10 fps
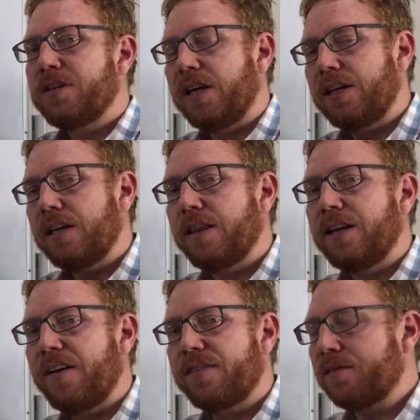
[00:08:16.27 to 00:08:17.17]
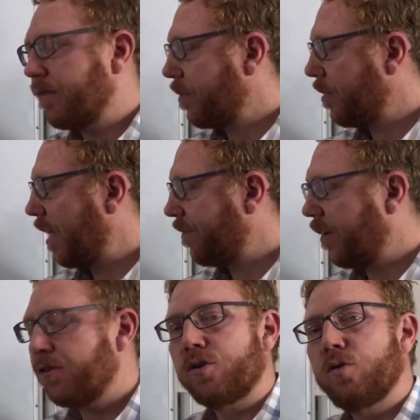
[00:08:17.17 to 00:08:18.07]
particularly the left, left
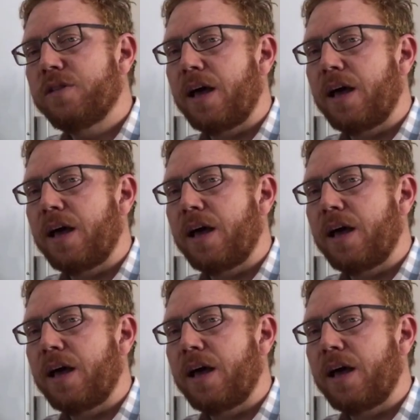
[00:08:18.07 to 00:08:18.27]
ventricle,